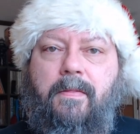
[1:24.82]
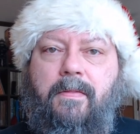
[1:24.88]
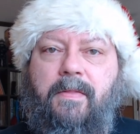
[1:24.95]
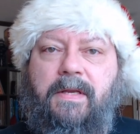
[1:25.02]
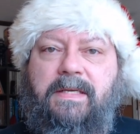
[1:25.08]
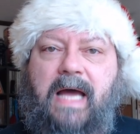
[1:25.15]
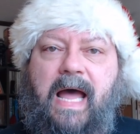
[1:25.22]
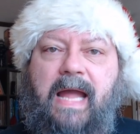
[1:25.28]

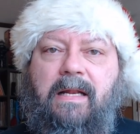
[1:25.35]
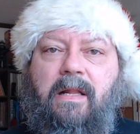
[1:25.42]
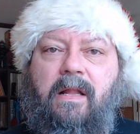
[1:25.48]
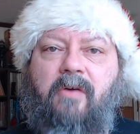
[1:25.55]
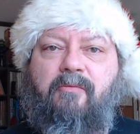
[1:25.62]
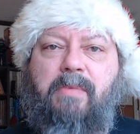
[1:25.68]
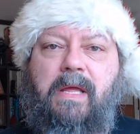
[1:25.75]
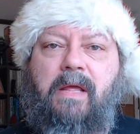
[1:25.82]
the title
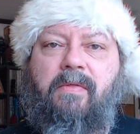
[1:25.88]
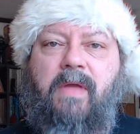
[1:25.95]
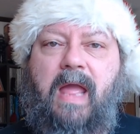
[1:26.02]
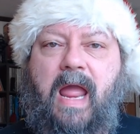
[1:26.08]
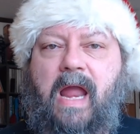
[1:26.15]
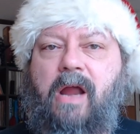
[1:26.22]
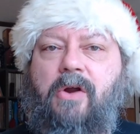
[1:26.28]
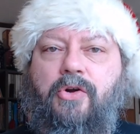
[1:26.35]
of being the
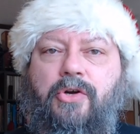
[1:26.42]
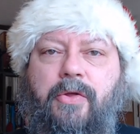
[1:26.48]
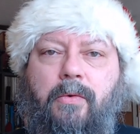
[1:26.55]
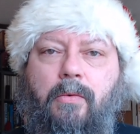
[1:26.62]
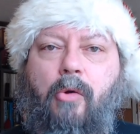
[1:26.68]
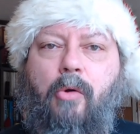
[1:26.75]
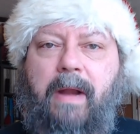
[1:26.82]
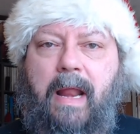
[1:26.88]
heir to the
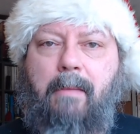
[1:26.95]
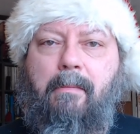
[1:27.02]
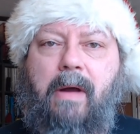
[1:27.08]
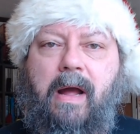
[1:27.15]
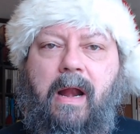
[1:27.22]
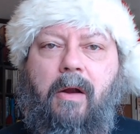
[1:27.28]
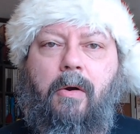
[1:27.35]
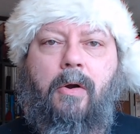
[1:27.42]
Roman
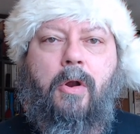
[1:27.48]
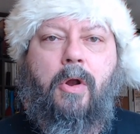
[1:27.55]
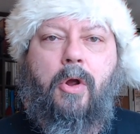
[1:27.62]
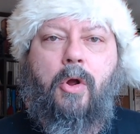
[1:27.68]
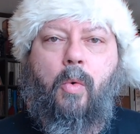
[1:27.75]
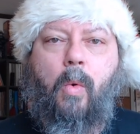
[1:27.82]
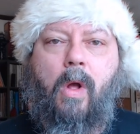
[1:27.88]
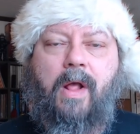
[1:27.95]
Empire
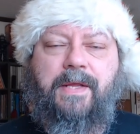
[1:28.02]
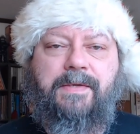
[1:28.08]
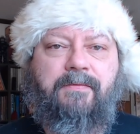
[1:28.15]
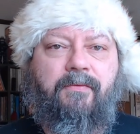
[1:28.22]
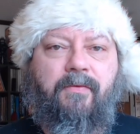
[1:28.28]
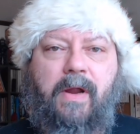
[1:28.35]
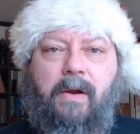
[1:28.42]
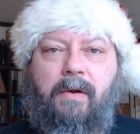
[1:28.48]
was
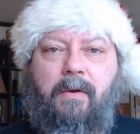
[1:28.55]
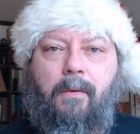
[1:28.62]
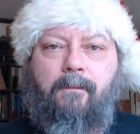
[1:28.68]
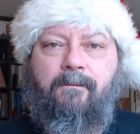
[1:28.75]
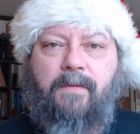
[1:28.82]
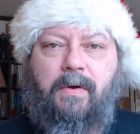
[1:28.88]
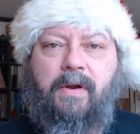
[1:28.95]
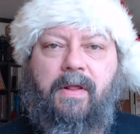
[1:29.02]
very,
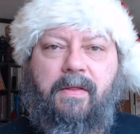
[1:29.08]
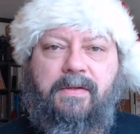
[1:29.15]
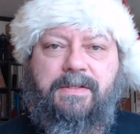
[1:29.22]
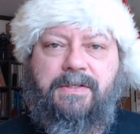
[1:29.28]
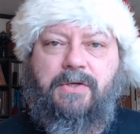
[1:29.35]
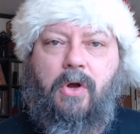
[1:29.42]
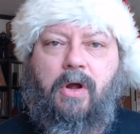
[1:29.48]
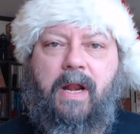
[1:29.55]
very
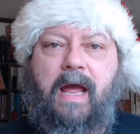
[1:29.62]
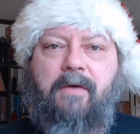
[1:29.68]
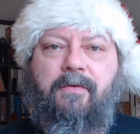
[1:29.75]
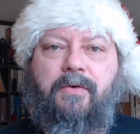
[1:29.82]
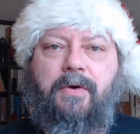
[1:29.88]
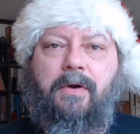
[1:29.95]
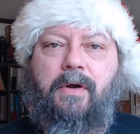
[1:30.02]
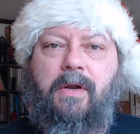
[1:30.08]
sought
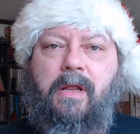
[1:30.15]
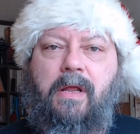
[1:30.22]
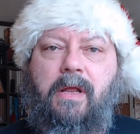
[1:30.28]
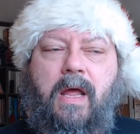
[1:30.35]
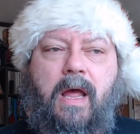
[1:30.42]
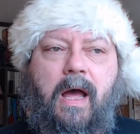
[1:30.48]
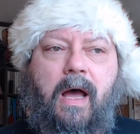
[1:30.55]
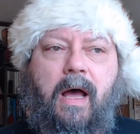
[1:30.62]
after.
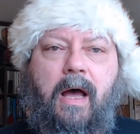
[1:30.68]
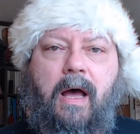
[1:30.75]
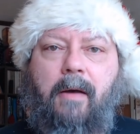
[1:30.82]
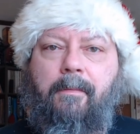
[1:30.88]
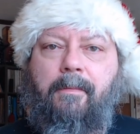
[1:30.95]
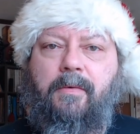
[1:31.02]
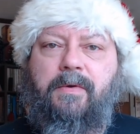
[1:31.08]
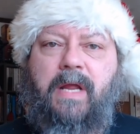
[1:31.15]

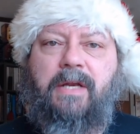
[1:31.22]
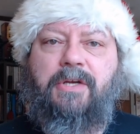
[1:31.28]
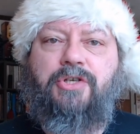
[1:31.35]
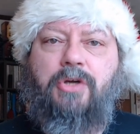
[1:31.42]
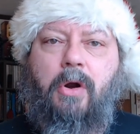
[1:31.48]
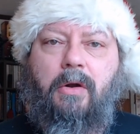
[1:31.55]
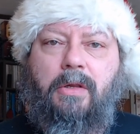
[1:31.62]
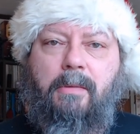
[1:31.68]
Um, we had
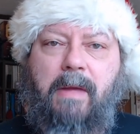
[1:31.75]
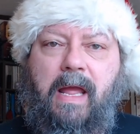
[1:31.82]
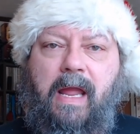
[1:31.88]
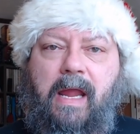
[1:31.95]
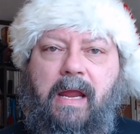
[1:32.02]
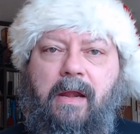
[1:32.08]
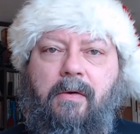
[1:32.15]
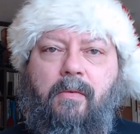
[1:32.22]

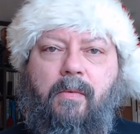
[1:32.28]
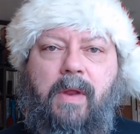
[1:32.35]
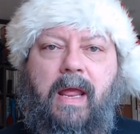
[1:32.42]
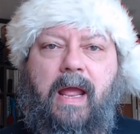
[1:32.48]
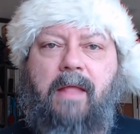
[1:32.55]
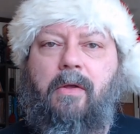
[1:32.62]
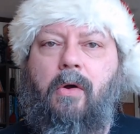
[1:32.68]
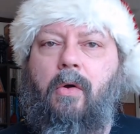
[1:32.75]
Charlemagne, we
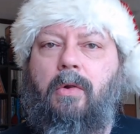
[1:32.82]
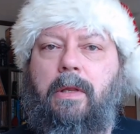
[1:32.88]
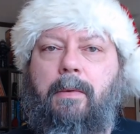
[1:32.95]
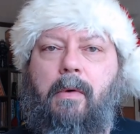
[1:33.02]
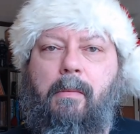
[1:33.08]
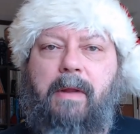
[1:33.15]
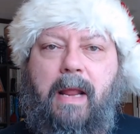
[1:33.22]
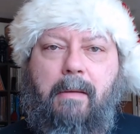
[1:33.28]
had the Holy
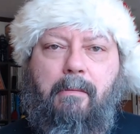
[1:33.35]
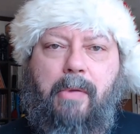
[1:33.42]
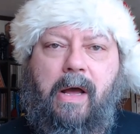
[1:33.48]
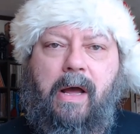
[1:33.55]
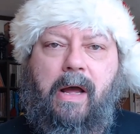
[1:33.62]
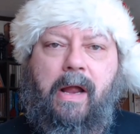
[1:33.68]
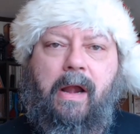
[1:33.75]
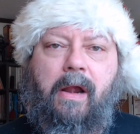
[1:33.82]
Roman
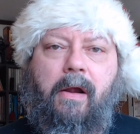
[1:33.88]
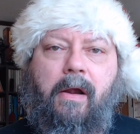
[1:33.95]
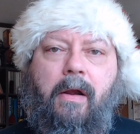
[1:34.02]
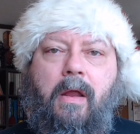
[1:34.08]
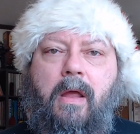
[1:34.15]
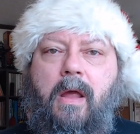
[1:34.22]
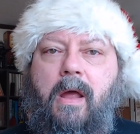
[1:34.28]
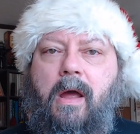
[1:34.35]

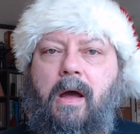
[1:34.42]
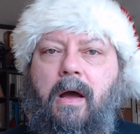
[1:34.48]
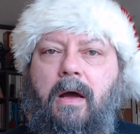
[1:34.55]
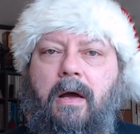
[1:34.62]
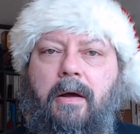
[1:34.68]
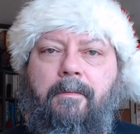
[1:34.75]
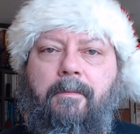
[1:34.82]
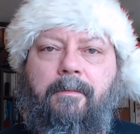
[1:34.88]
Empire,
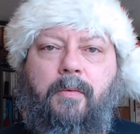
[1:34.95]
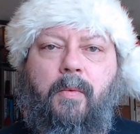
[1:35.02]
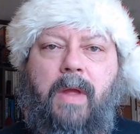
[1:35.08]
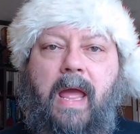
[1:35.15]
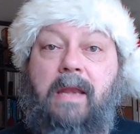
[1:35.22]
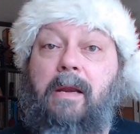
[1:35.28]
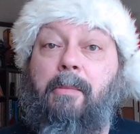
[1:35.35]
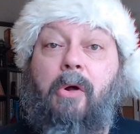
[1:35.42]
um, we
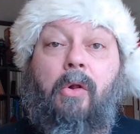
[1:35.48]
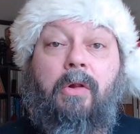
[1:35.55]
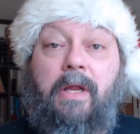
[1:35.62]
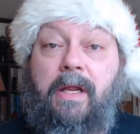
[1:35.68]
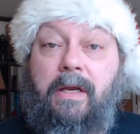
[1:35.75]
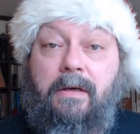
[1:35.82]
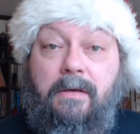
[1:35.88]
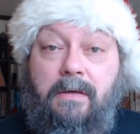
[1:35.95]
had
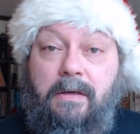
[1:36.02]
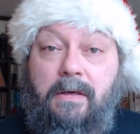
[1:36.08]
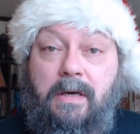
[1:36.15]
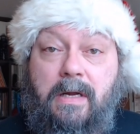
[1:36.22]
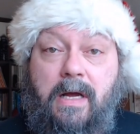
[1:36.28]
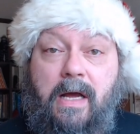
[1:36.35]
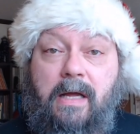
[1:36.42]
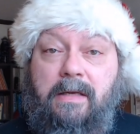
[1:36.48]
Napoleon.
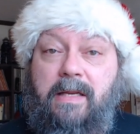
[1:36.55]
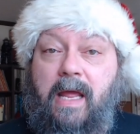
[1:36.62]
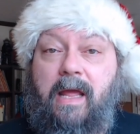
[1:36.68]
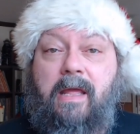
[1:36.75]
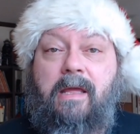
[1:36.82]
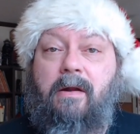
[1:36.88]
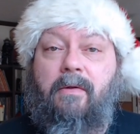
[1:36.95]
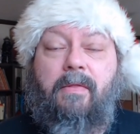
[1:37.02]
Uh,
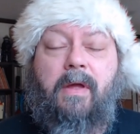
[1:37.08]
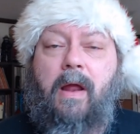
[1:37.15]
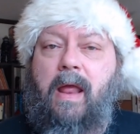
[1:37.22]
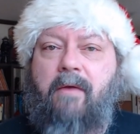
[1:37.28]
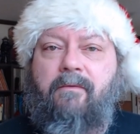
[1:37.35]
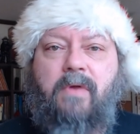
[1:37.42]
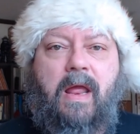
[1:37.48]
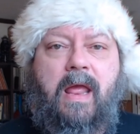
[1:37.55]
take you know the,
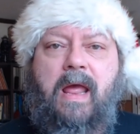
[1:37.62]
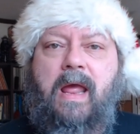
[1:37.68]
every,